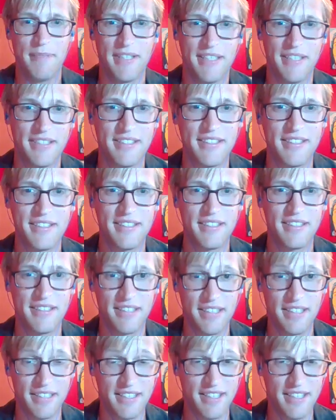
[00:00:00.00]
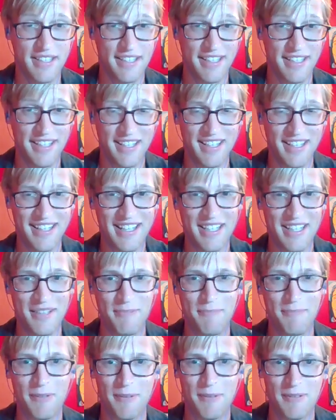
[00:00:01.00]
And yeah, yeah,
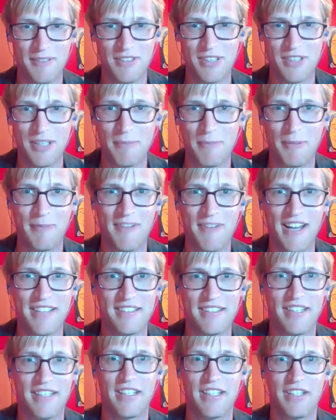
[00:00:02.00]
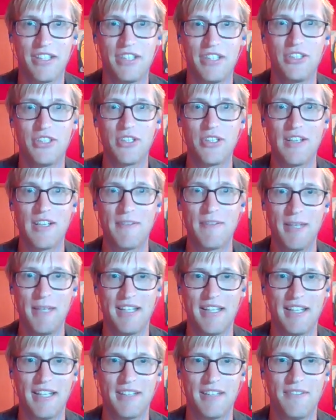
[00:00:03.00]
sort of perfect like a good joke at being
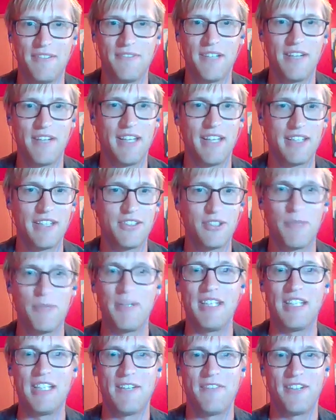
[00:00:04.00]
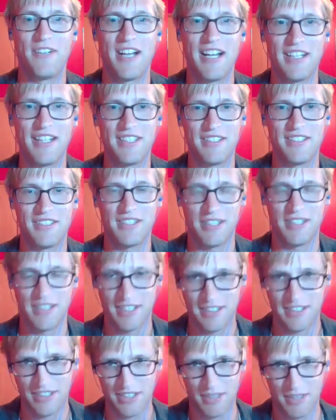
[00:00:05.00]
like in front of like so many different audiences
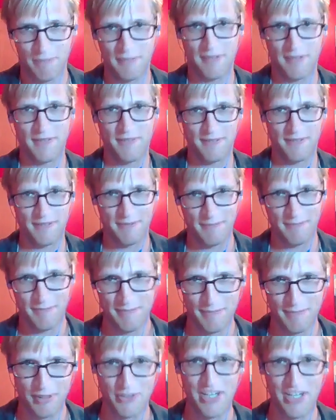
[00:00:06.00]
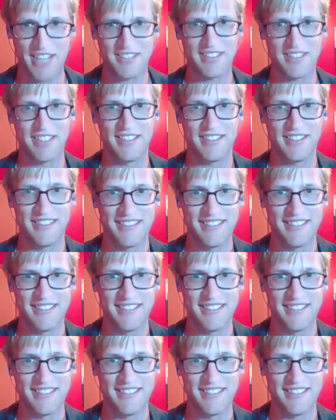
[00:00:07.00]
to sort of progress it.